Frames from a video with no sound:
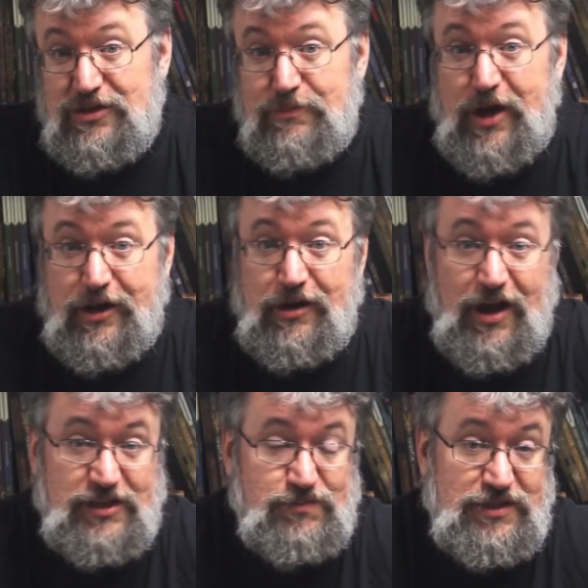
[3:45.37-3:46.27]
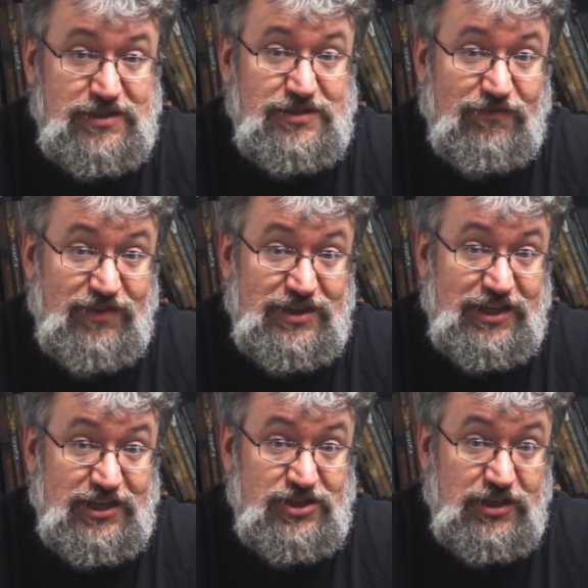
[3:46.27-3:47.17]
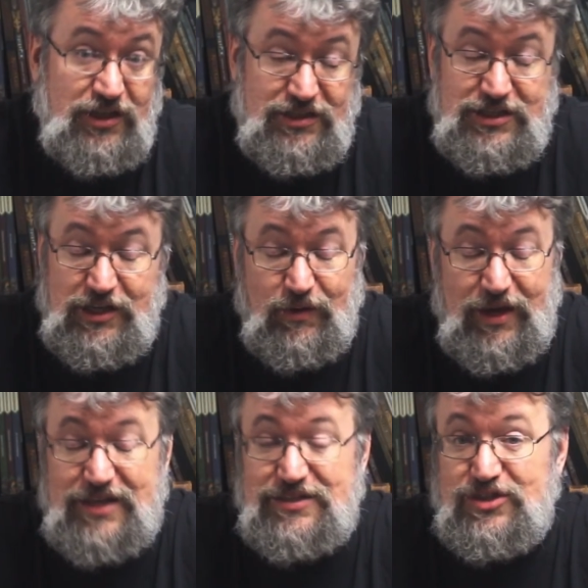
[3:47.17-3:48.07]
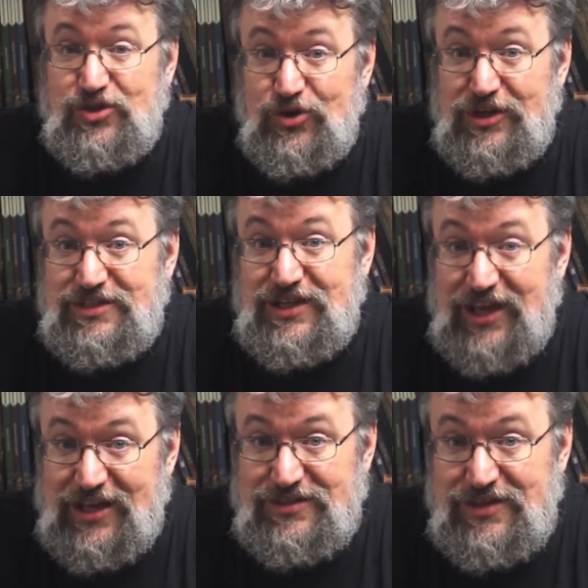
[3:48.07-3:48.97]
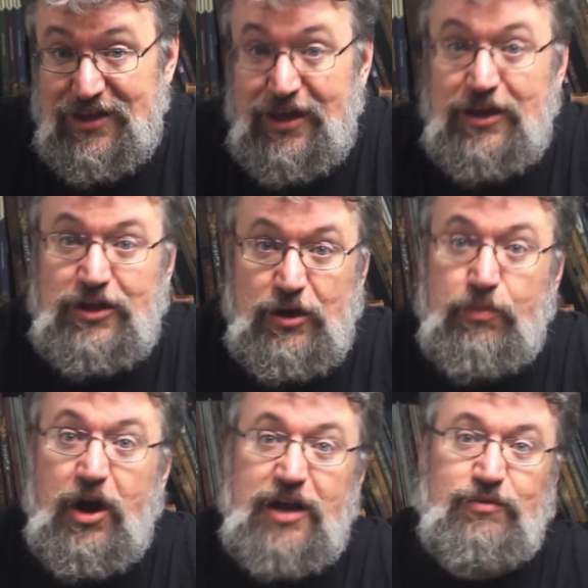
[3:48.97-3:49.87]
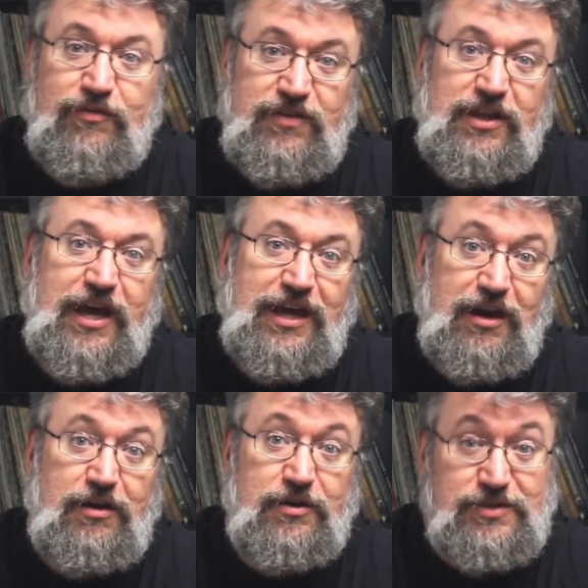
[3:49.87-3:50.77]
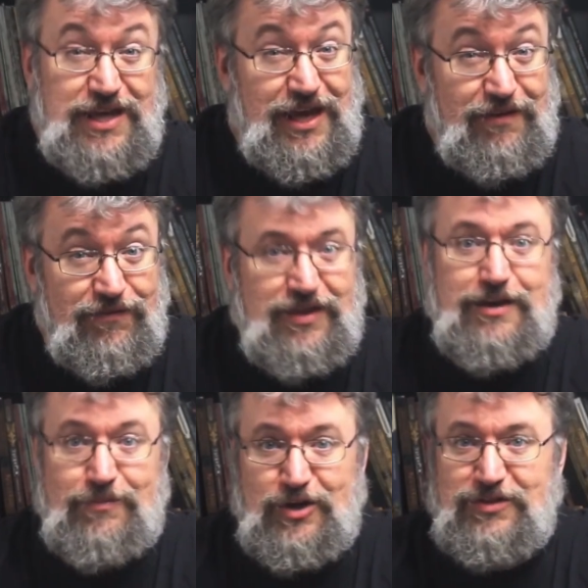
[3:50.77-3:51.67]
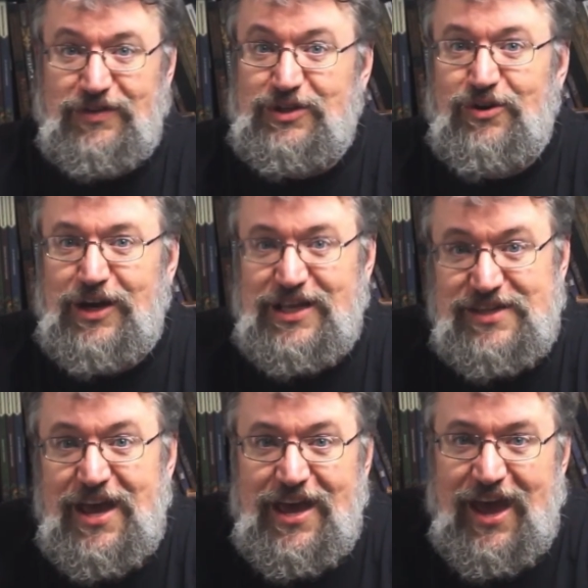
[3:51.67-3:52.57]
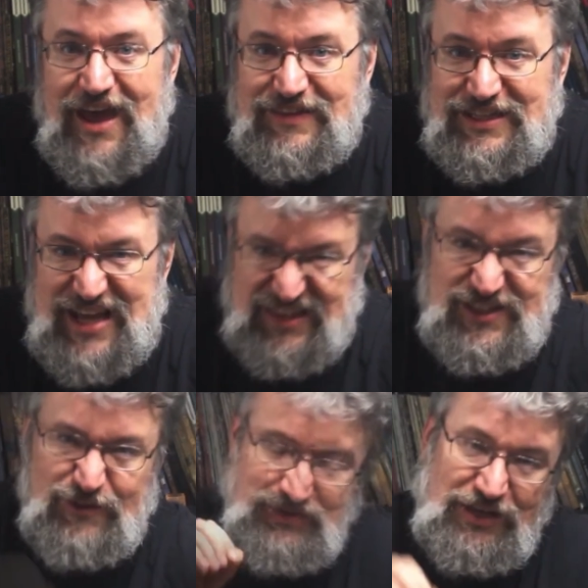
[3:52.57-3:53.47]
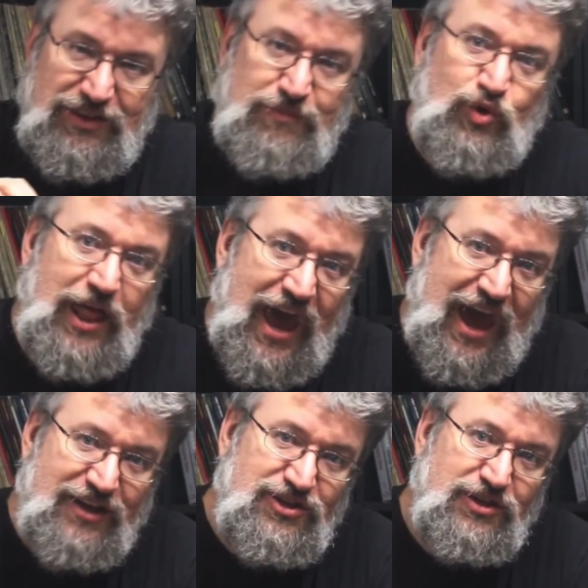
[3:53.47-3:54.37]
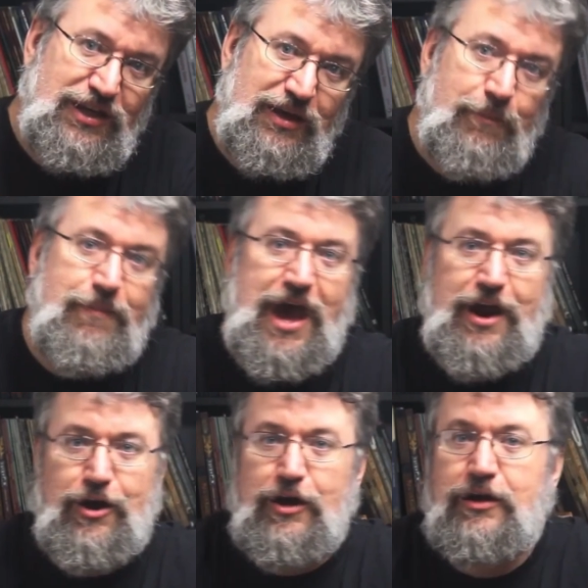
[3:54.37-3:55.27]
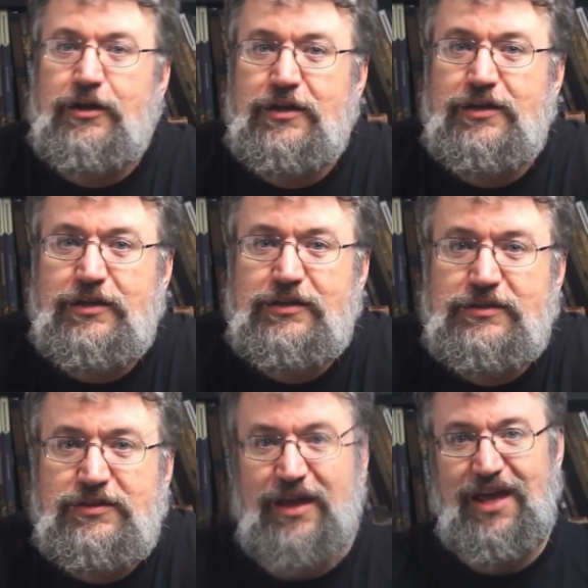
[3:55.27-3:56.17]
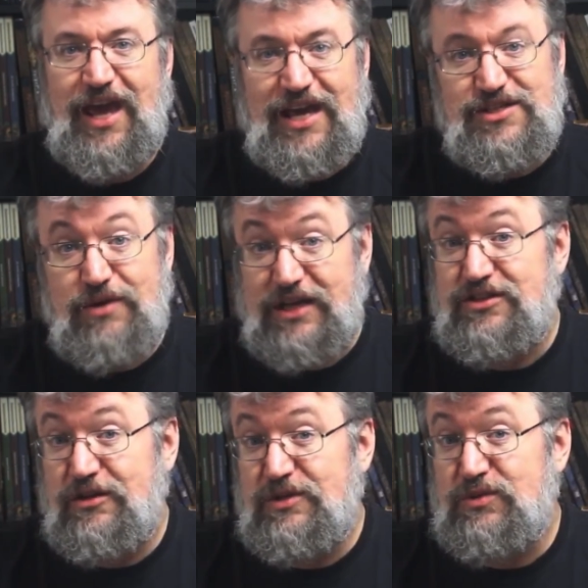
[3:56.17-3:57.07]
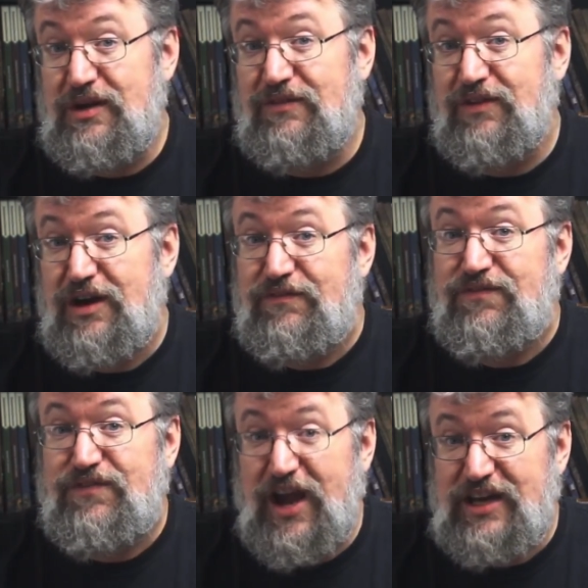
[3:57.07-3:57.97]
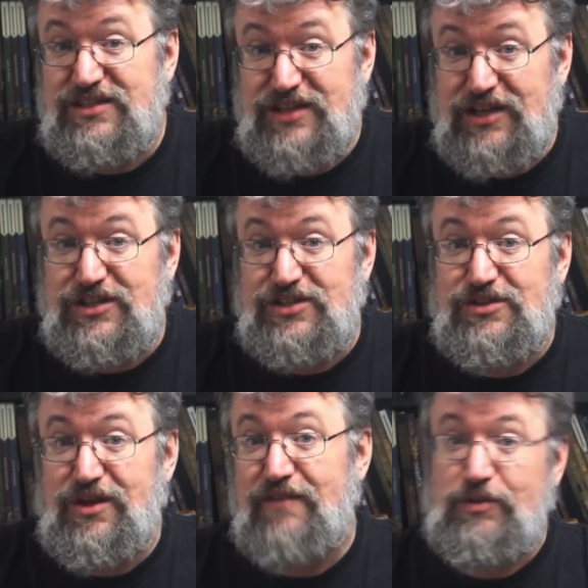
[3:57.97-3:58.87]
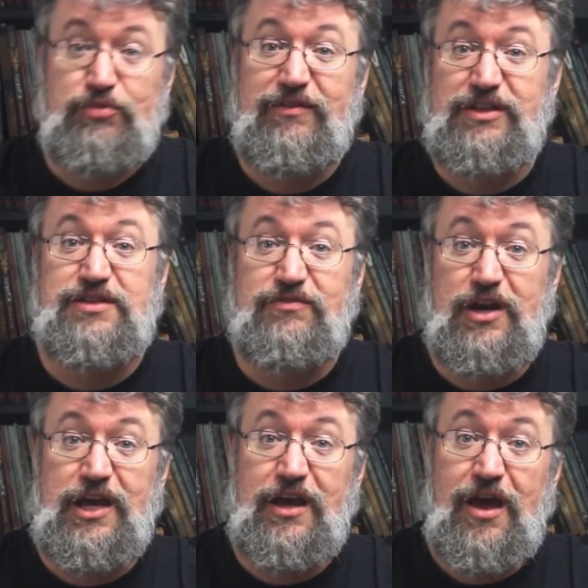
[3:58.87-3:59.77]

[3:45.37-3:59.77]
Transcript: modern auspices of 5th edition, TOA is as good as it gets. Your party will feel like heroes if they emerge victorious, and the deaths you deal them will actually matter. Acerex Tomb is one of the very finest dungeons you'll have the privilege of running,